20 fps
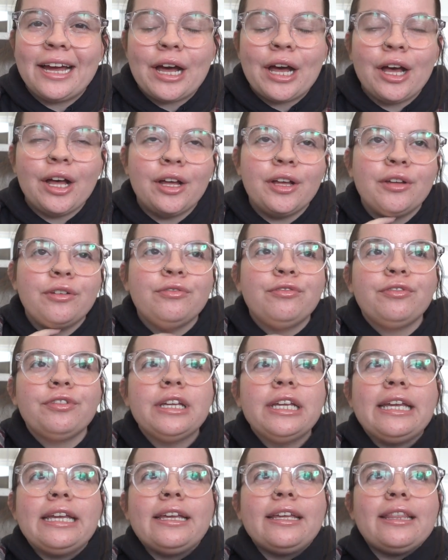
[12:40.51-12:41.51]
of
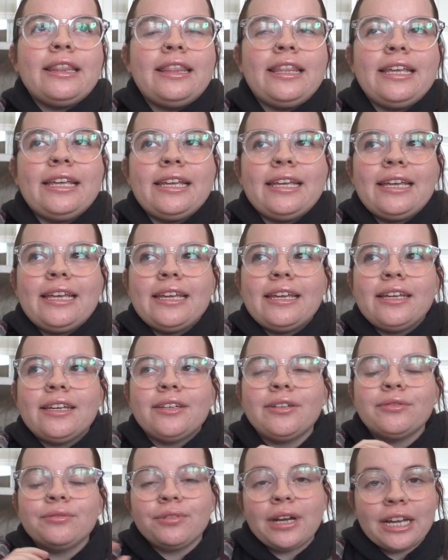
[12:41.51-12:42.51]
the
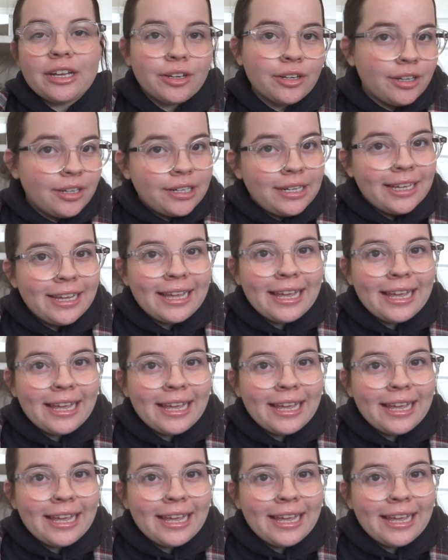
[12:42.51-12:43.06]
record,